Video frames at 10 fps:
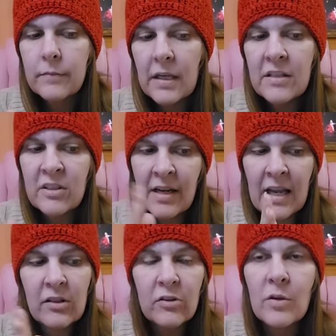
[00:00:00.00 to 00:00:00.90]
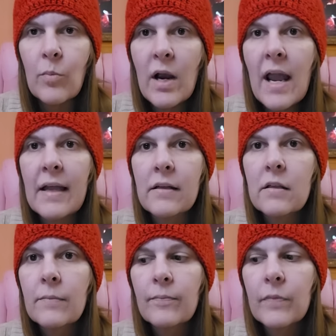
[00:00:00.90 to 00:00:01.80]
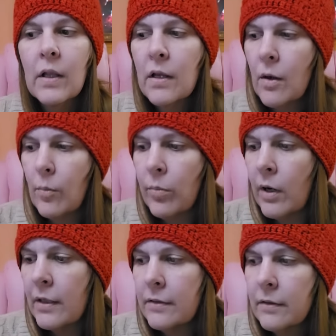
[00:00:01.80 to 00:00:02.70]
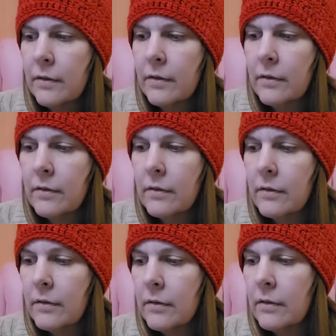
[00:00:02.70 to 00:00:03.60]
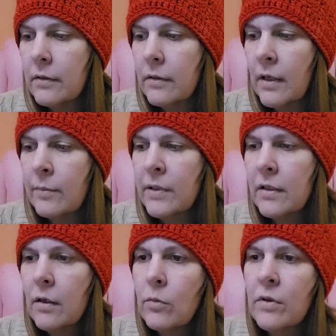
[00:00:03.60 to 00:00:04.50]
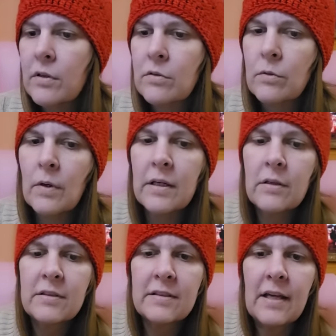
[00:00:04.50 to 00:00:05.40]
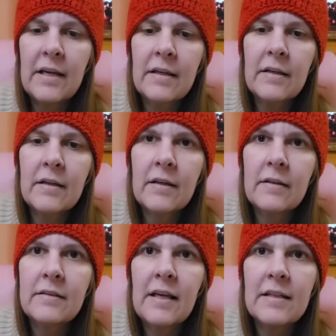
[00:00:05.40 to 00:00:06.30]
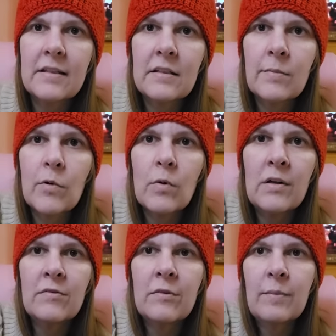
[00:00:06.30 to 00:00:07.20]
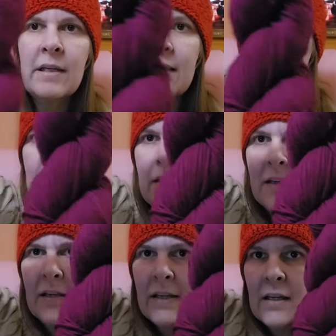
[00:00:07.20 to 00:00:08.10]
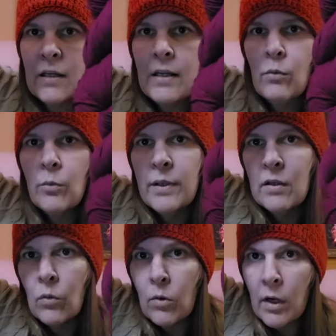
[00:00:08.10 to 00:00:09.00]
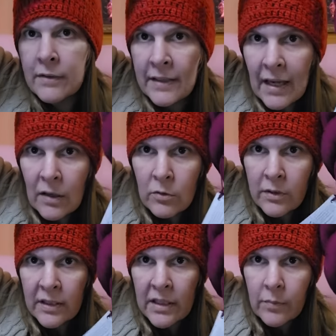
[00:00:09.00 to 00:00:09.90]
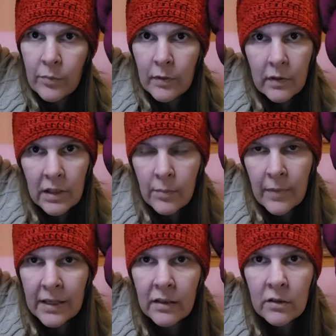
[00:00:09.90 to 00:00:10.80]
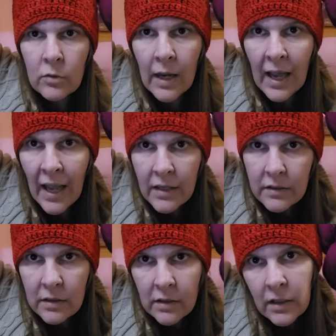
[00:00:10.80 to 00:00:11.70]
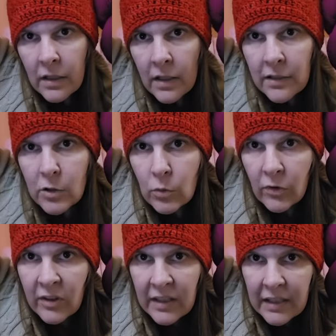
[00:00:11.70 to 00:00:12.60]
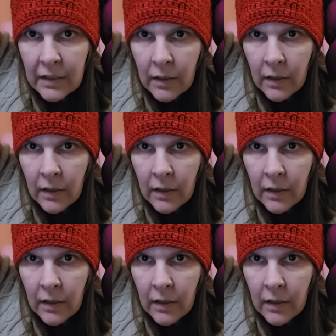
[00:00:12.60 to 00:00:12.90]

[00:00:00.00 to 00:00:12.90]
is an excellent brand, but I'm going to go with this one right here today. Takes number one for me and it will be the one that I will keep and make a new hat. You will see.